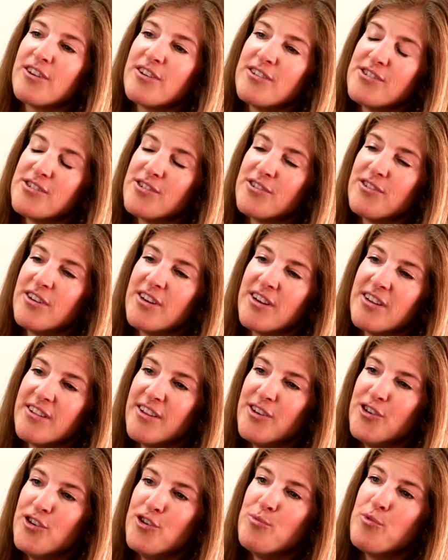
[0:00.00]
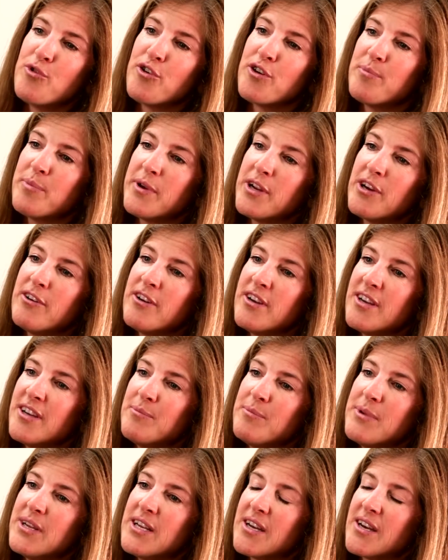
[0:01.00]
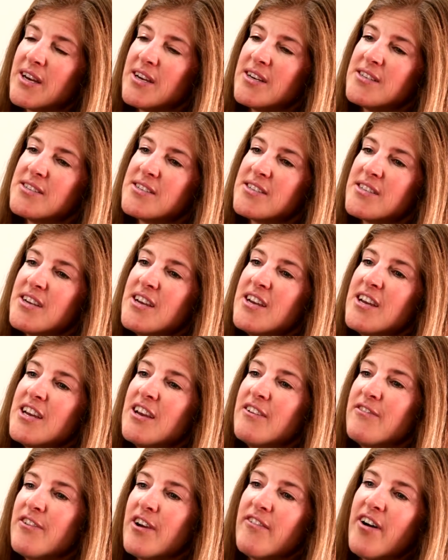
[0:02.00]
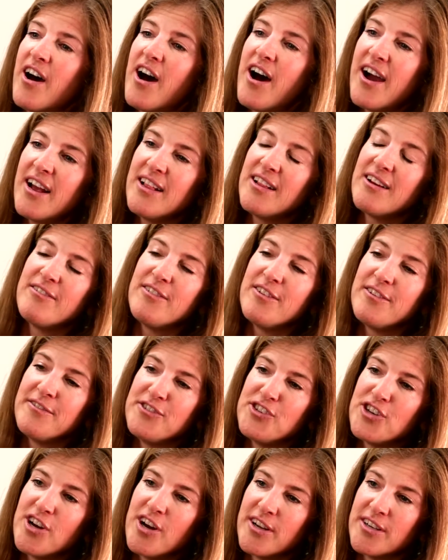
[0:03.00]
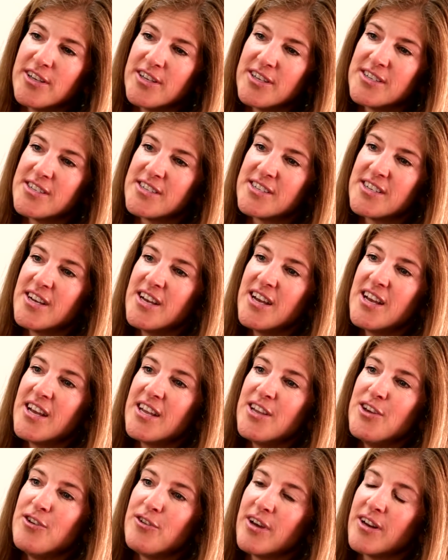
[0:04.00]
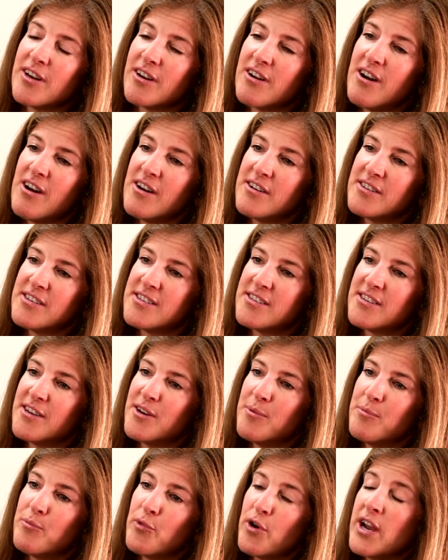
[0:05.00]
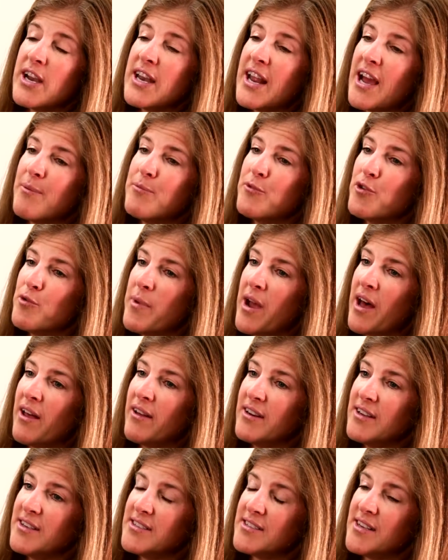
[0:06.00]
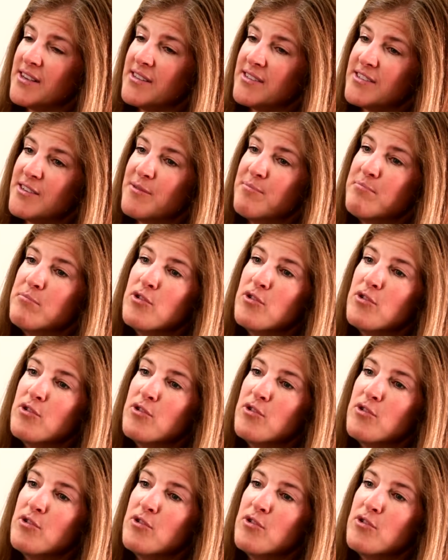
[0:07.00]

concerning in the newborn period because if you have a high level of jaundice, you can cause some brain abnormalities and some